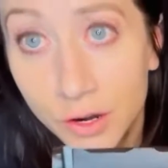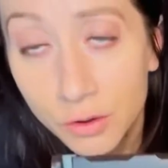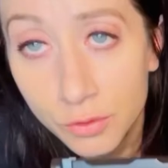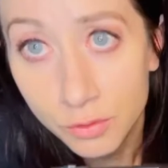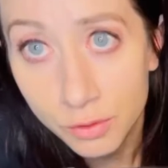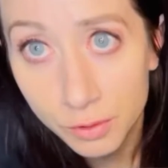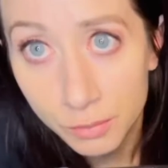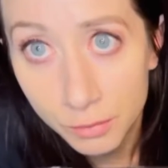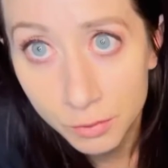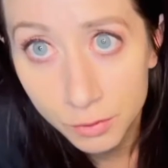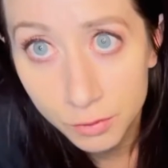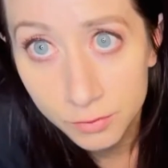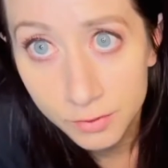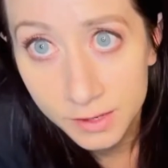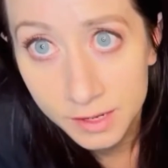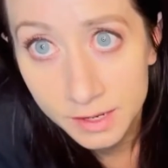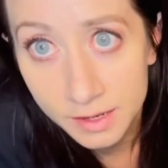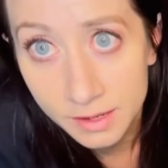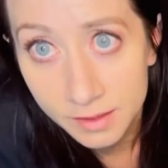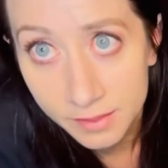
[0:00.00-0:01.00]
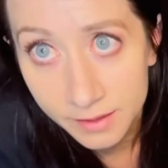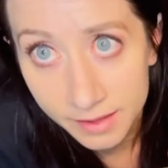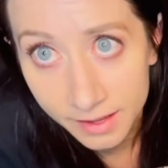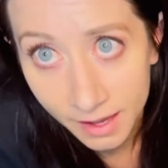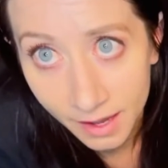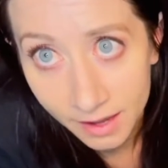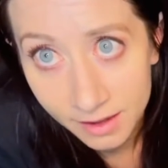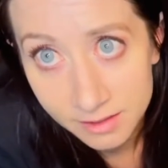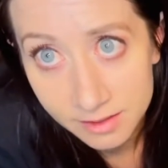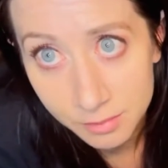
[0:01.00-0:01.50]
Removing the
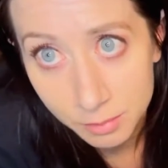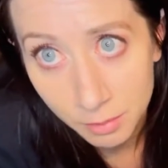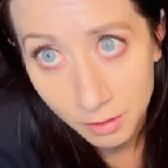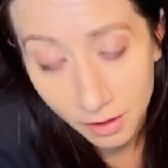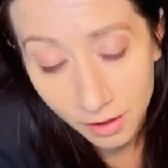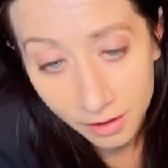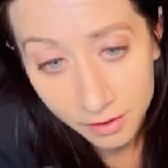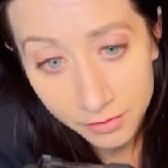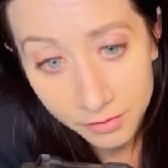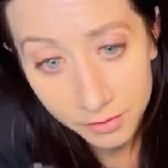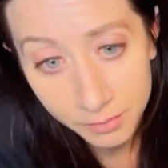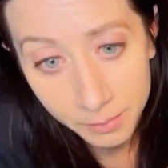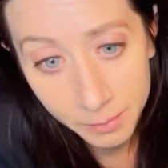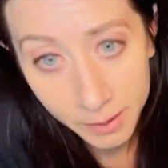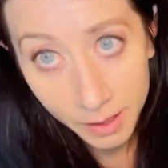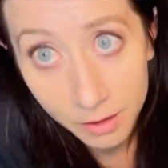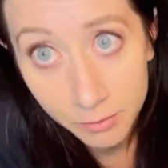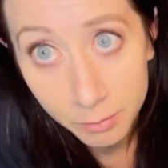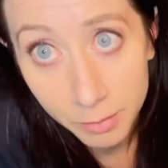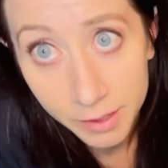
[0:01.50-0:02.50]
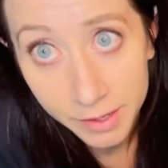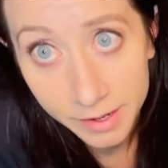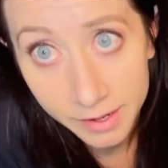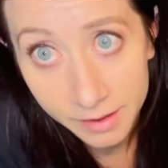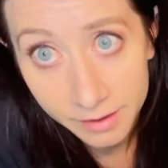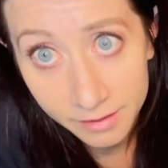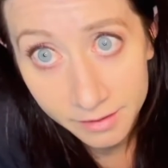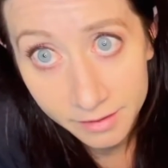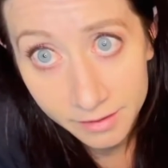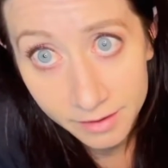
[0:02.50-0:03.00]
gas block from the upper
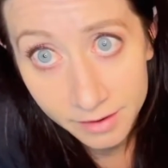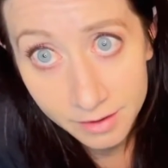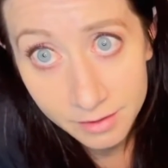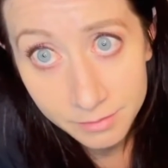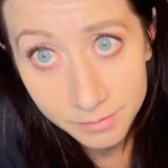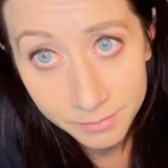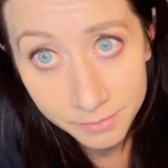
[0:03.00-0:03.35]
handguard.